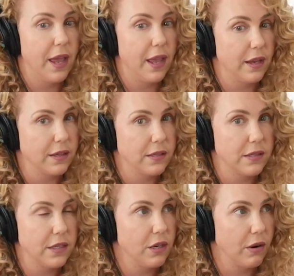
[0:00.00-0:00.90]

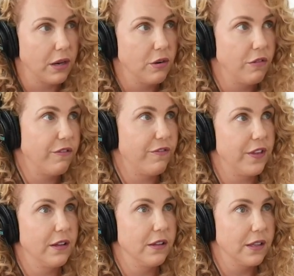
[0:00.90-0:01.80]
And, you know, I don't
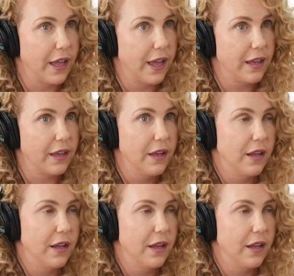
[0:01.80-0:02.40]
feel like